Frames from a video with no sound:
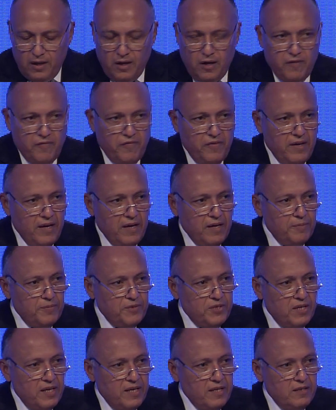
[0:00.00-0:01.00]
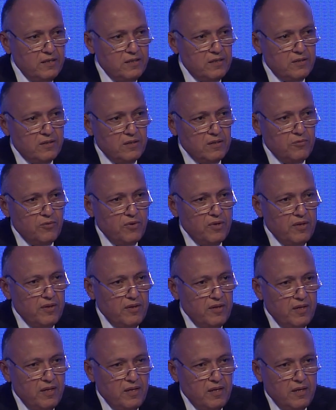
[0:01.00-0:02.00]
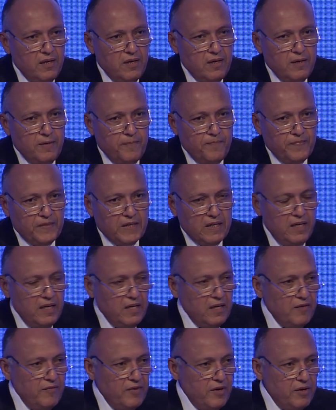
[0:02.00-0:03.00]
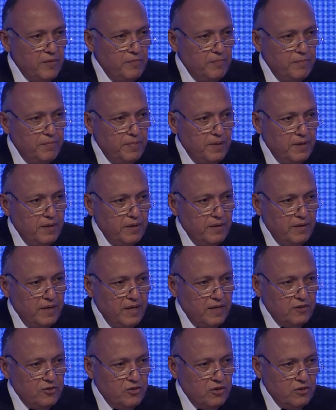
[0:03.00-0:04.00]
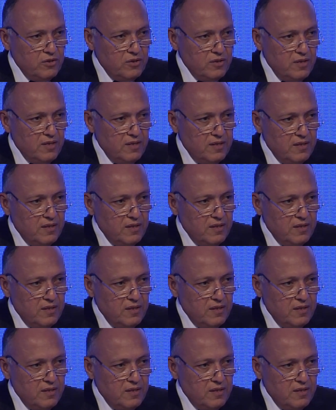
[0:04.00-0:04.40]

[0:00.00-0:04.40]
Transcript: of the Arab states within the League of Arab Nations